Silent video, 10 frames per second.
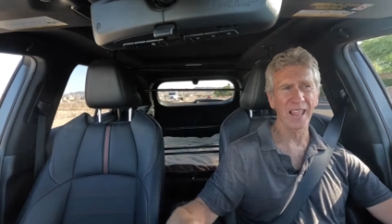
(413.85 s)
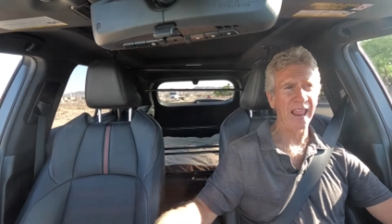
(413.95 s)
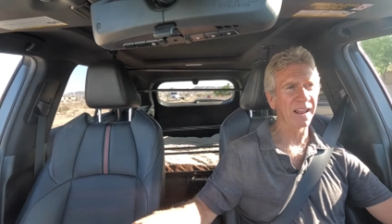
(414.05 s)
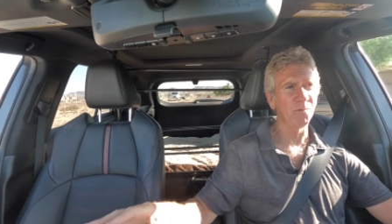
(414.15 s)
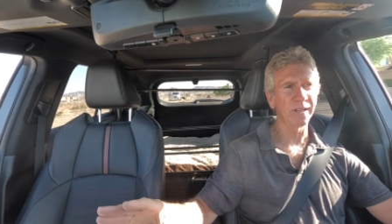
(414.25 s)

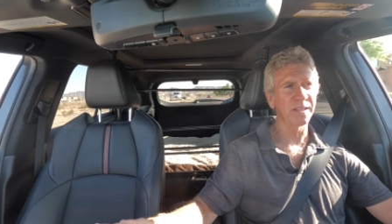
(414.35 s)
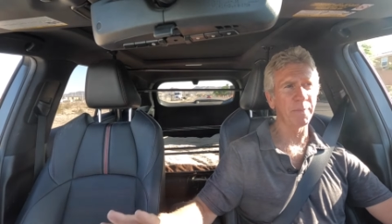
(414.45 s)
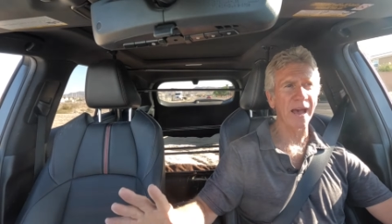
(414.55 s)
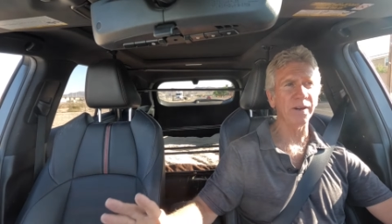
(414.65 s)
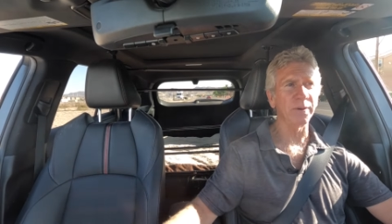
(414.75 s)
And with the
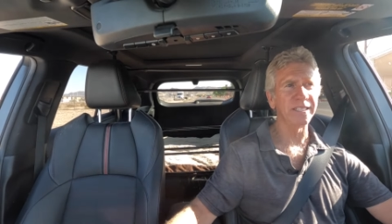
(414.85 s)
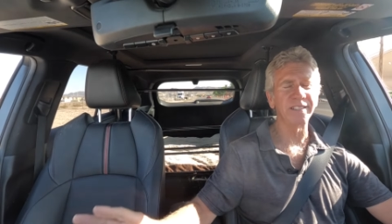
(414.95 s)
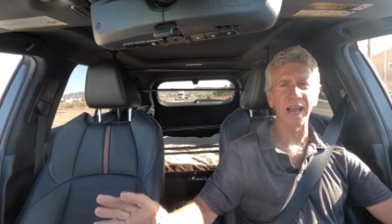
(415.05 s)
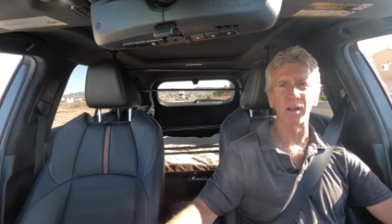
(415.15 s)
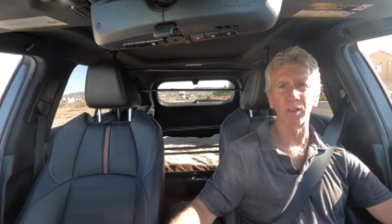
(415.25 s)
batteries
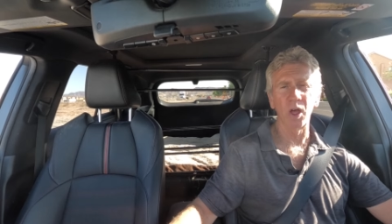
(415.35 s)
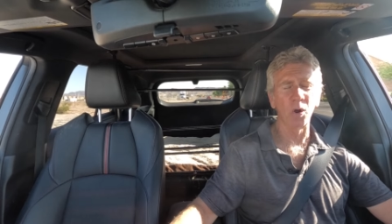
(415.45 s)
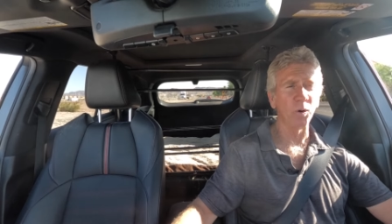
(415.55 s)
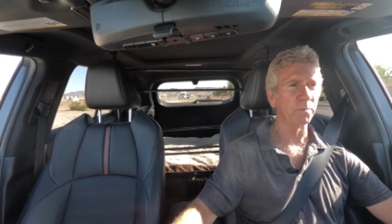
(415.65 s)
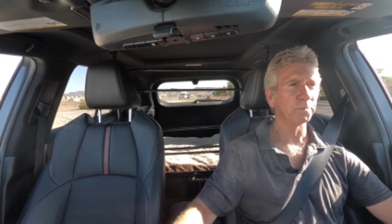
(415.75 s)
down
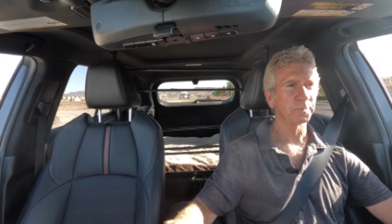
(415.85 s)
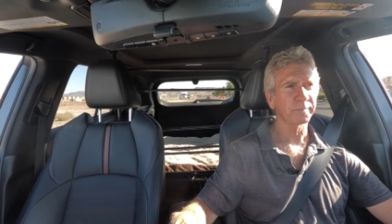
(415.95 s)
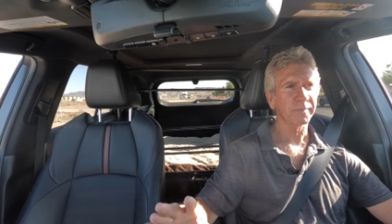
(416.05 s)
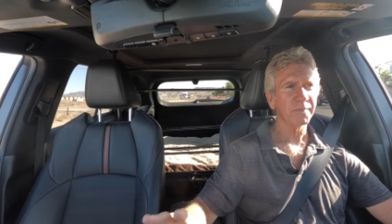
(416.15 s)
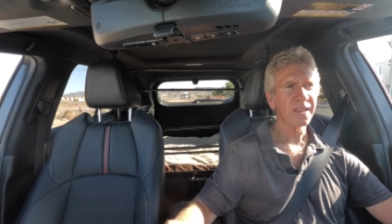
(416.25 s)

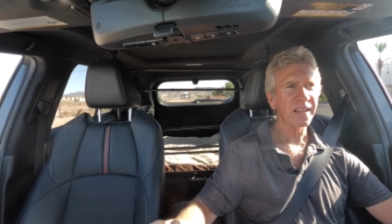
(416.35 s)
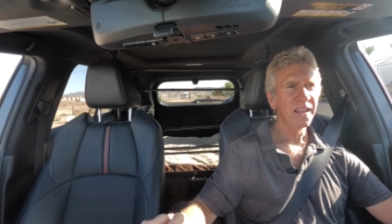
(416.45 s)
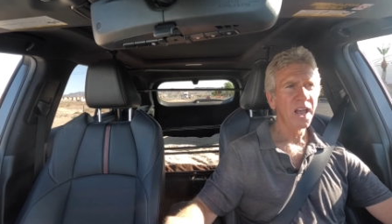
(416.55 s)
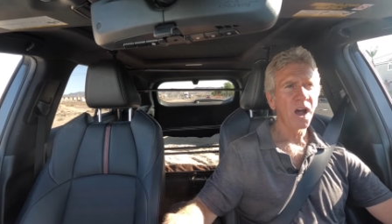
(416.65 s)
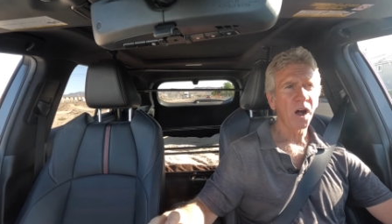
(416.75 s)

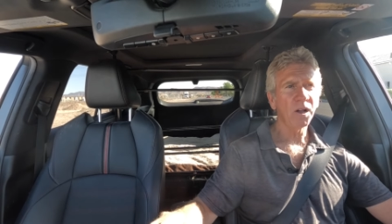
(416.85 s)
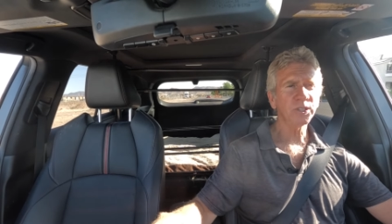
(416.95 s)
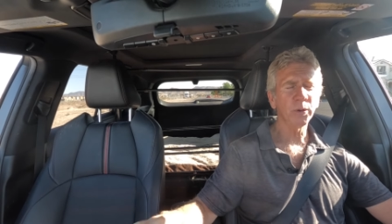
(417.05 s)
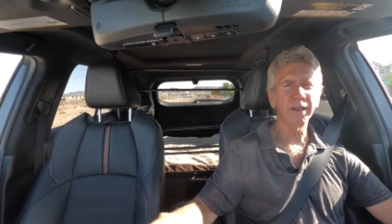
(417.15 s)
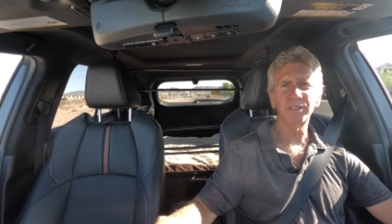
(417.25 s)
low,
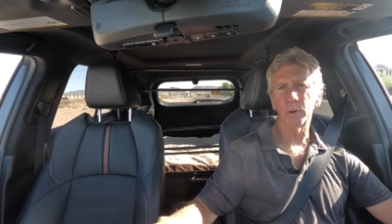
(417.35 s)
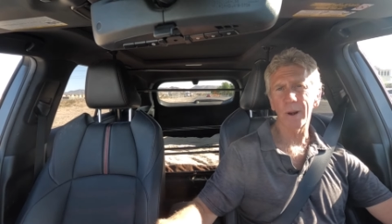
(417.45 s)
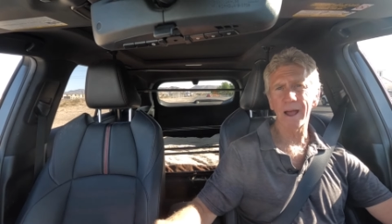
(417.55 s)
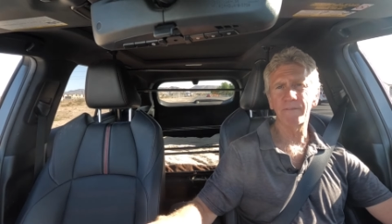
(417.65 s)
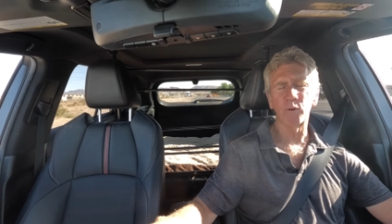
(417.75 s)
also gives the
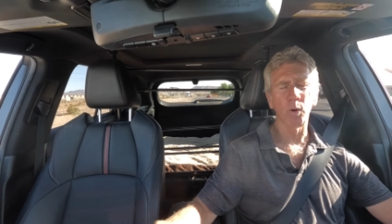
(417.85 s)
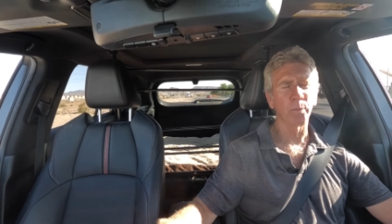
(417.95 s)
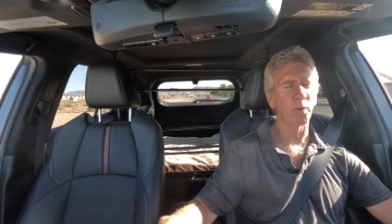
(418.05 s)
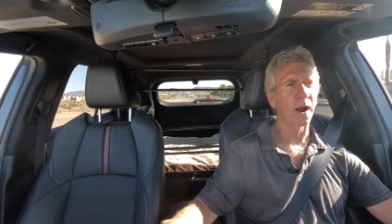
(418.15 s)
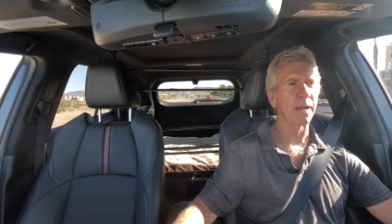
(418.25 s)

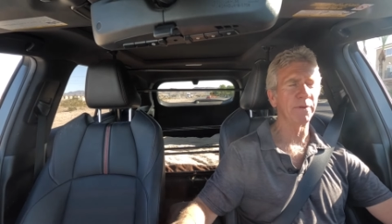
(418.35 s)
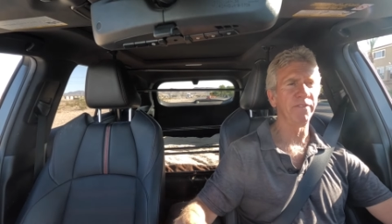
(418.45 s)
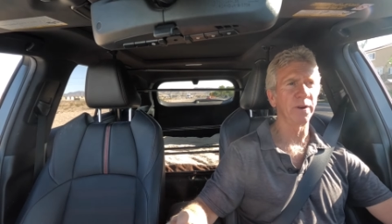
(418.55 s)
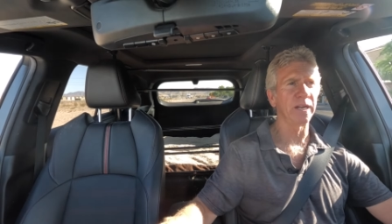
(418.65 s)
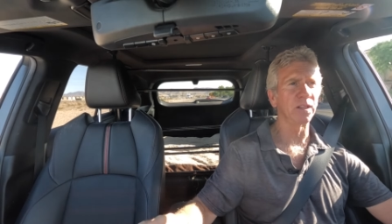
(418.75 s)
RAV4 Prime a
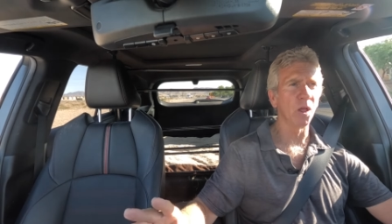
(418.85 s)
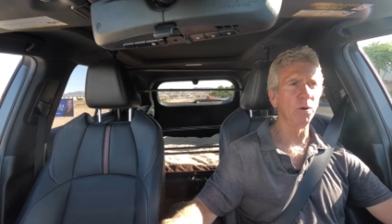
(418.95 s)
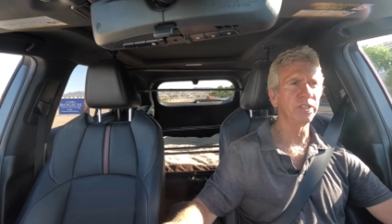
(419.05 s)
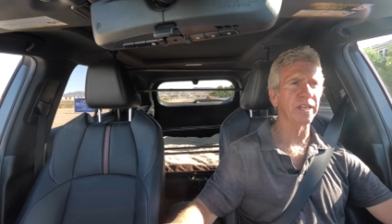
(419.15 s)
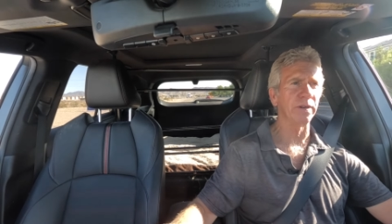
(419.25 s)
very
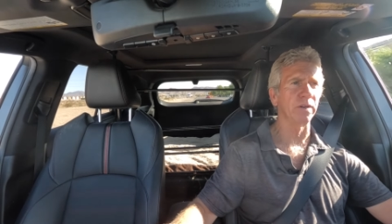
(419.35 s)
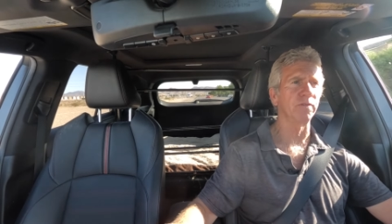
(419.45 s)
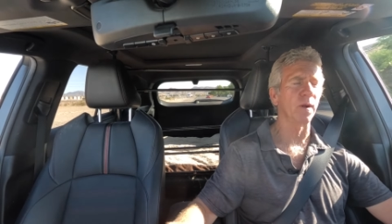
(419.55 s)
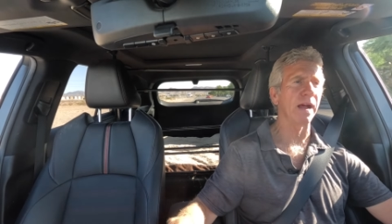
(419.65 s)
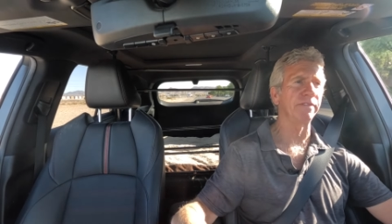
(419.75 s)
low center of
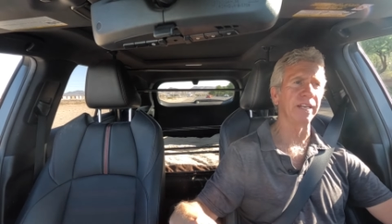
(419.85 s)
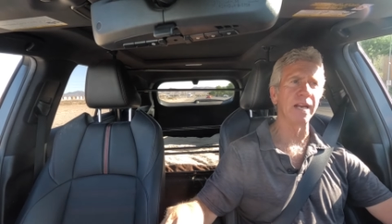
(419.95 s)
gravity.